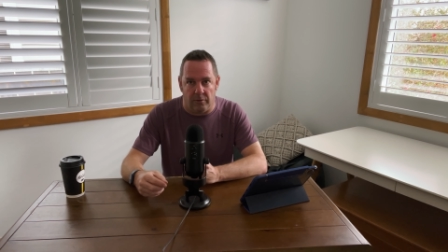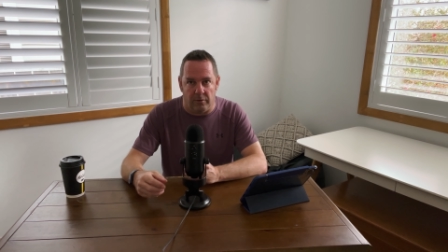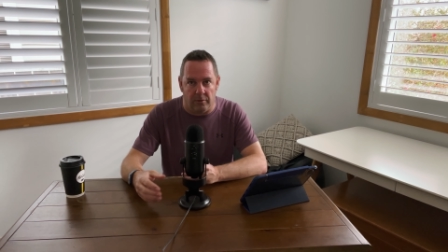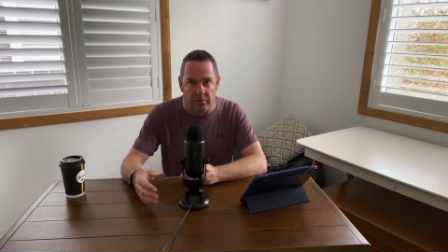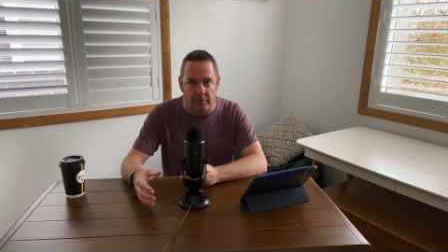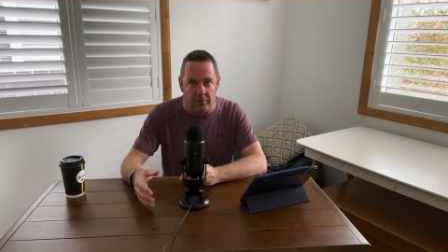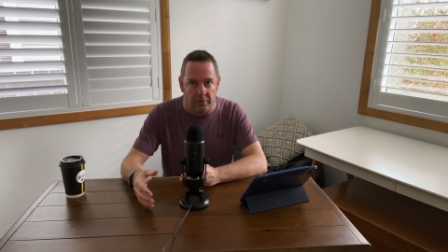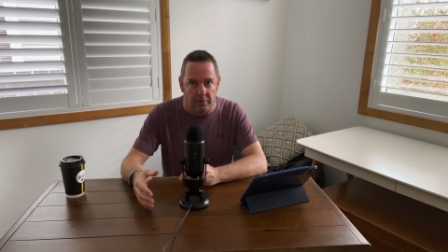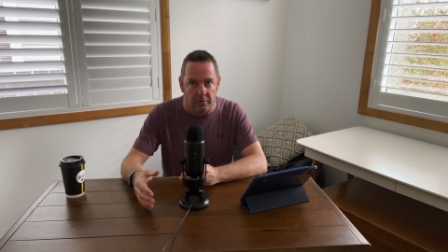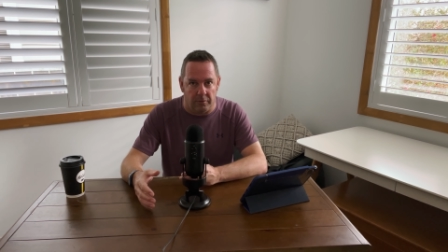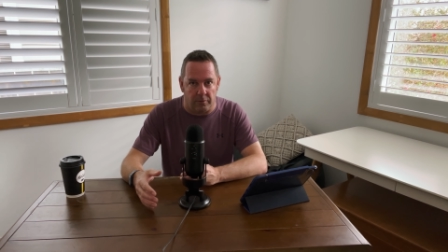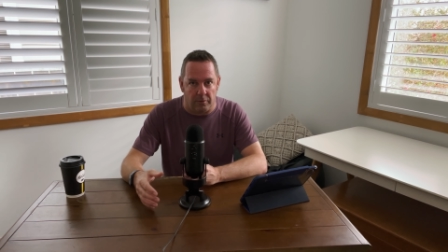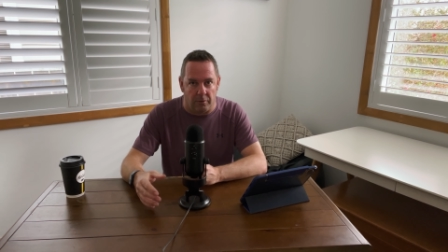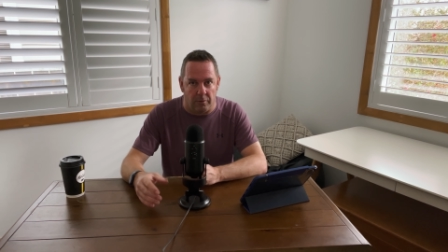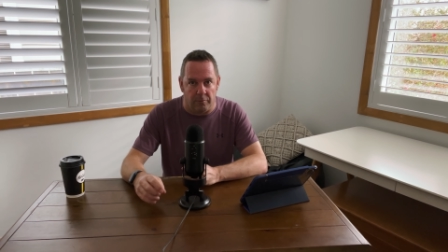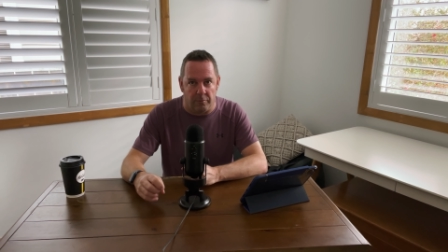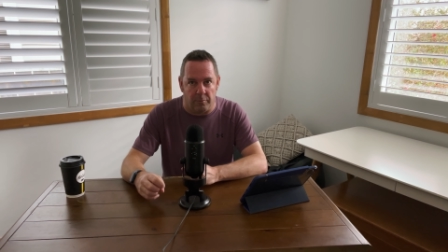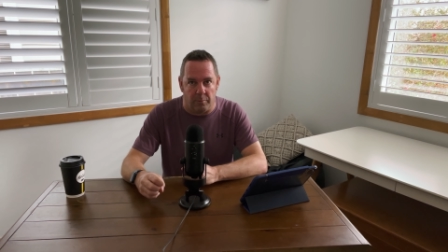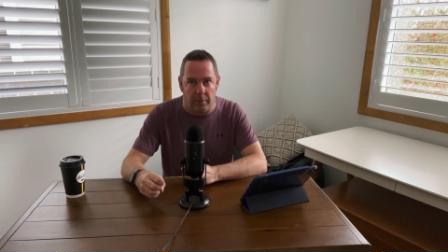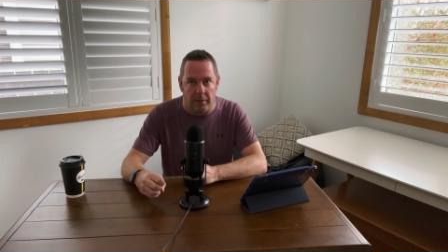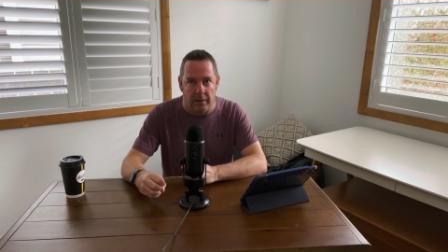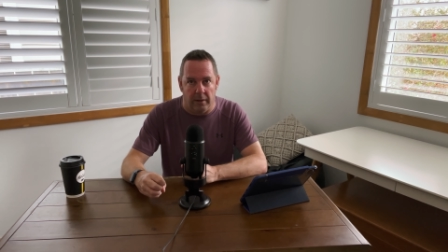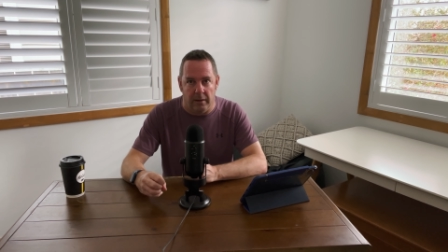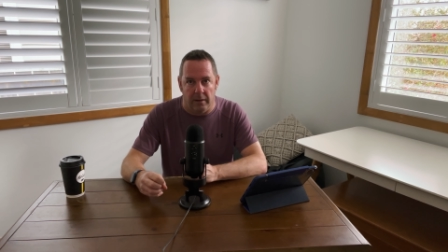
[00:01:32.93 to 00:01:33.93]
using the
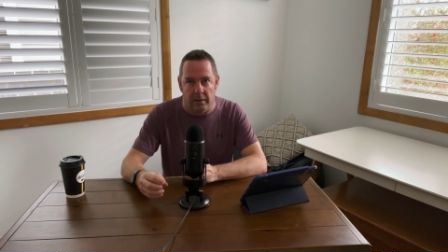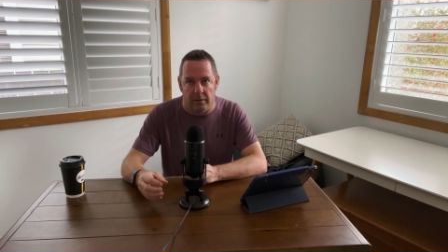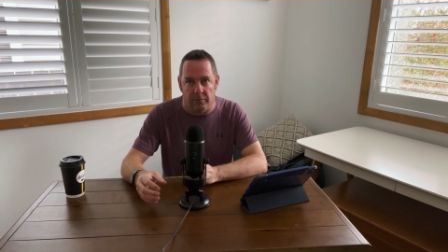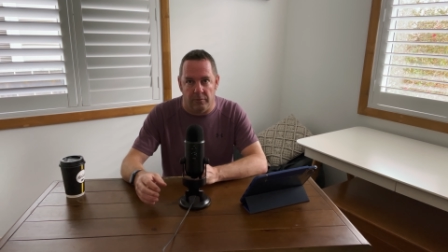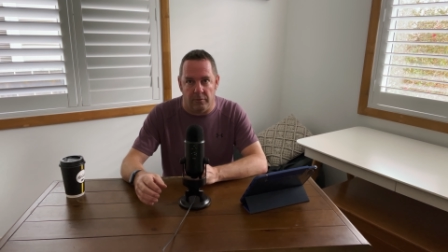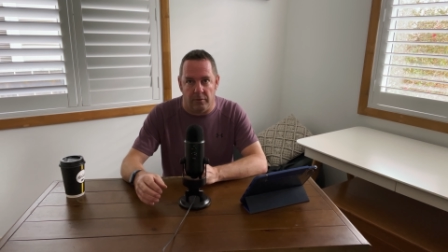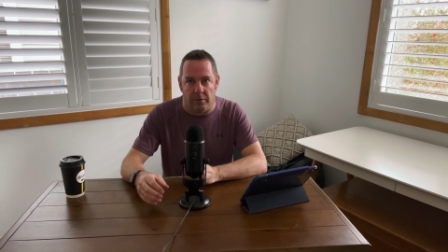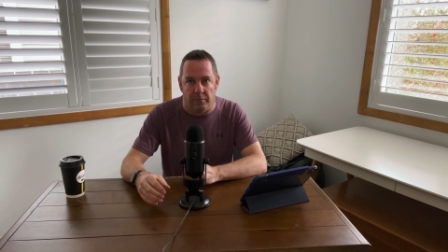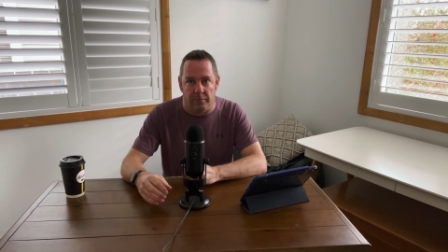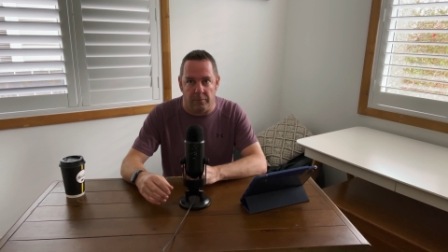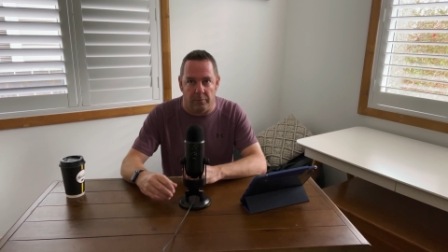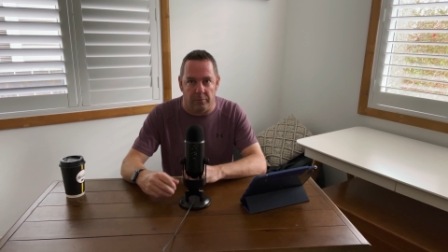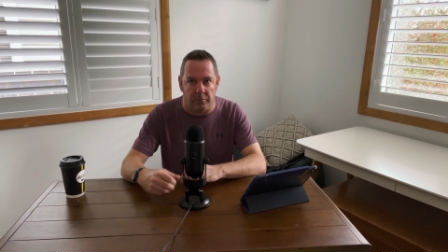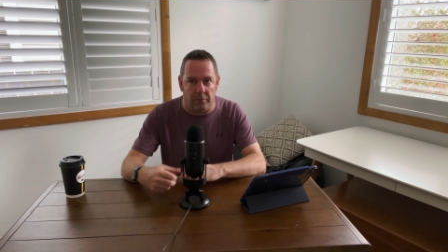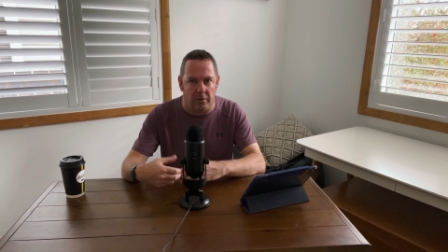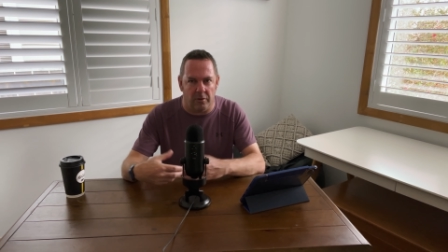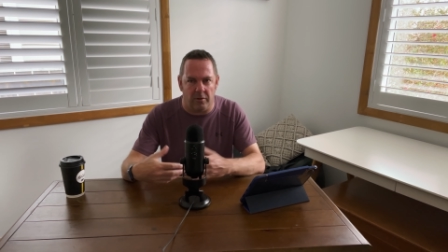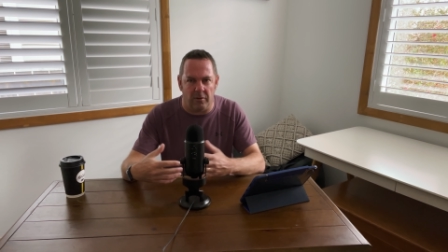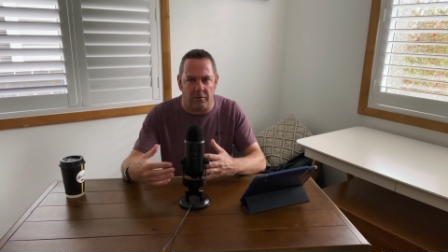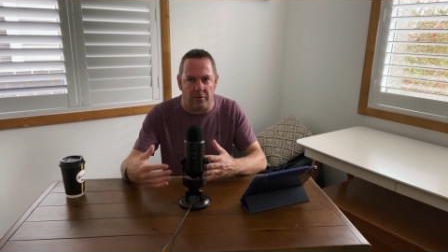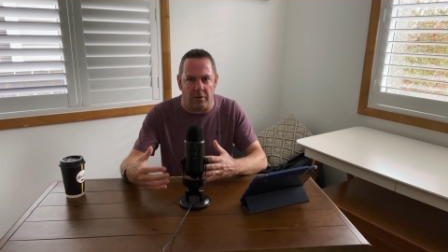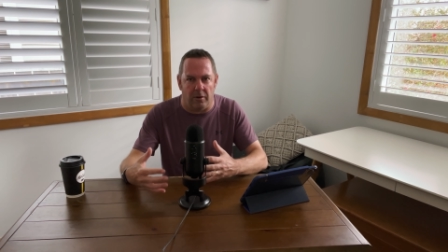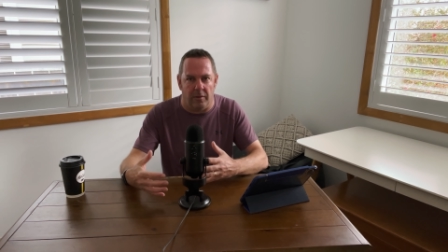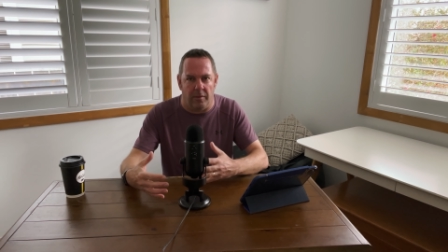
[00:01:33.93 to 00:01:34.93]
software and so forth. So I
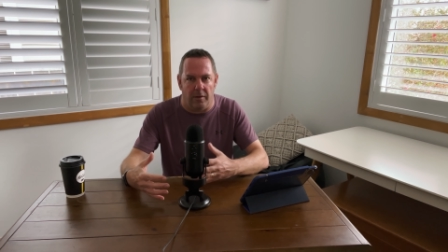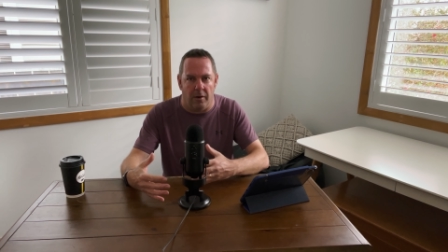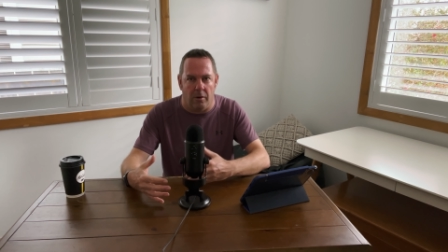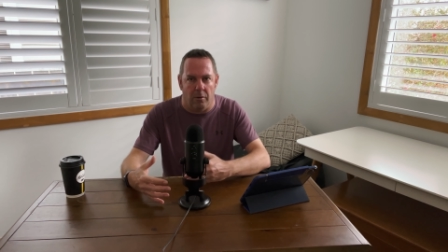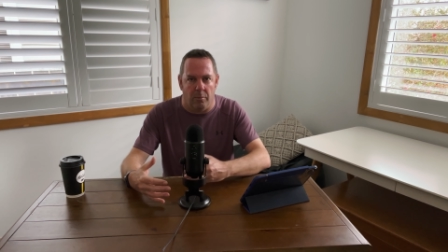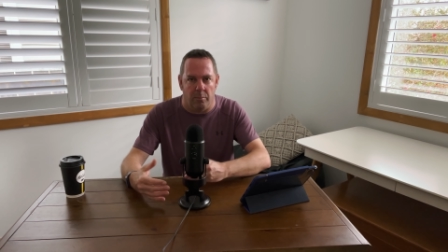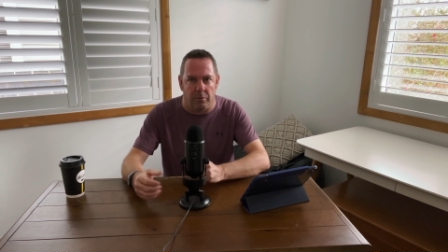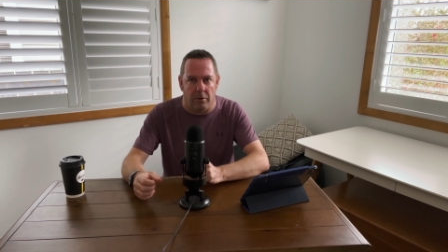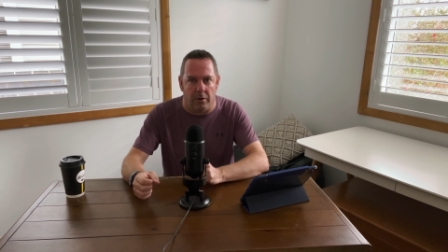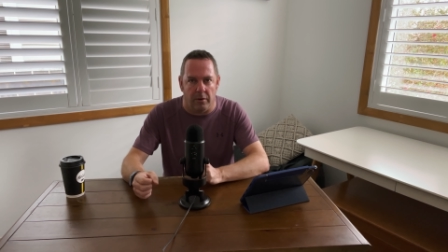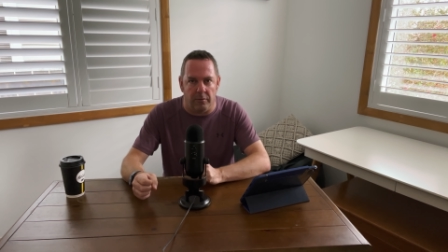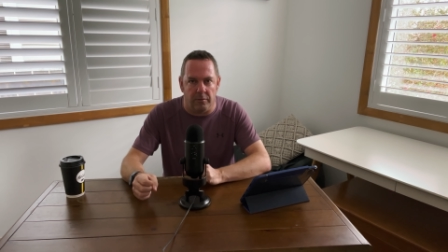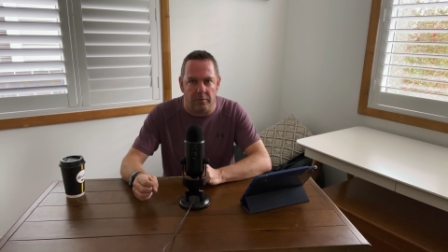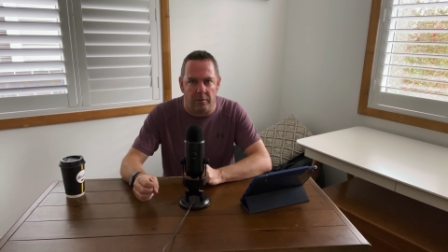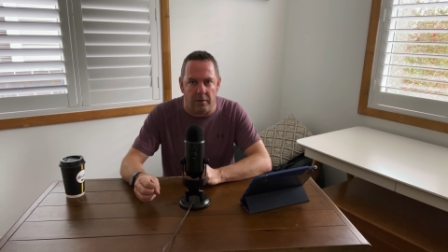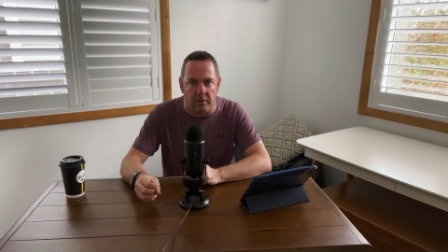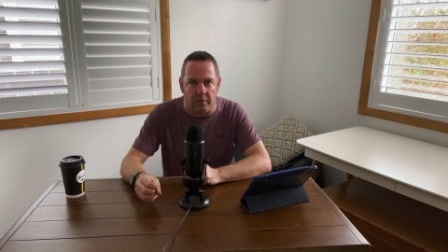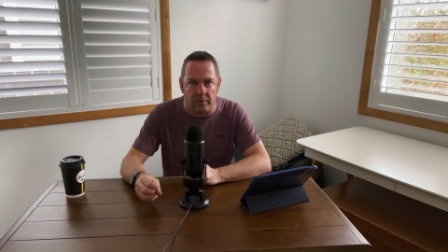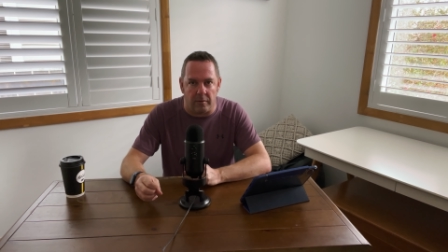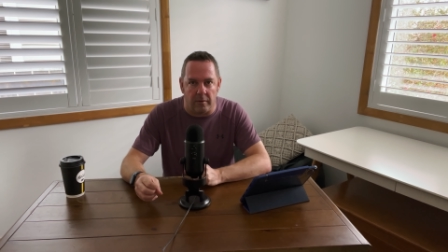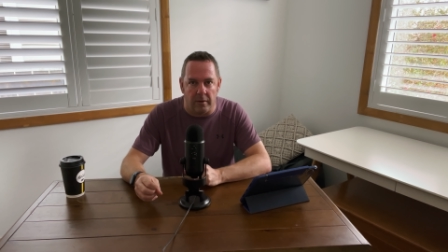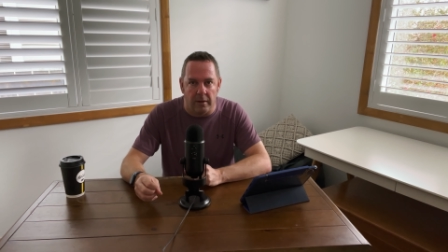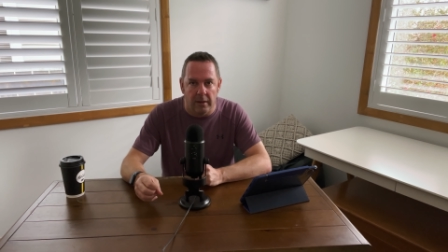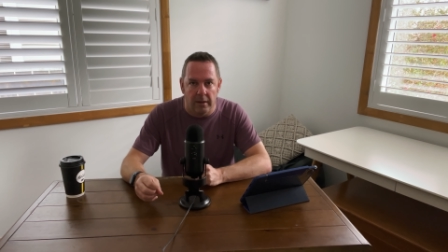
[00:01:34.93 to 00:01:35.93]
just like the whole
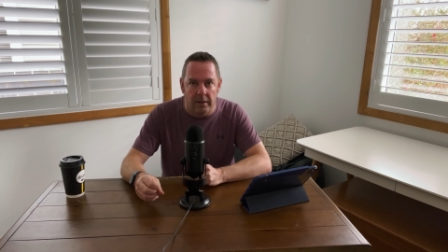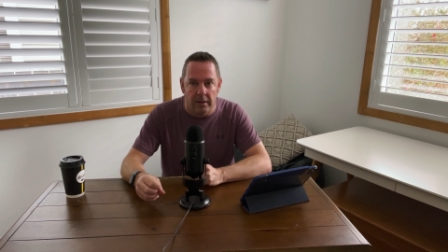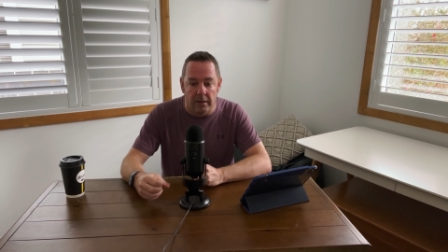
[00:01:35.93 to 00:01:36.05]
process.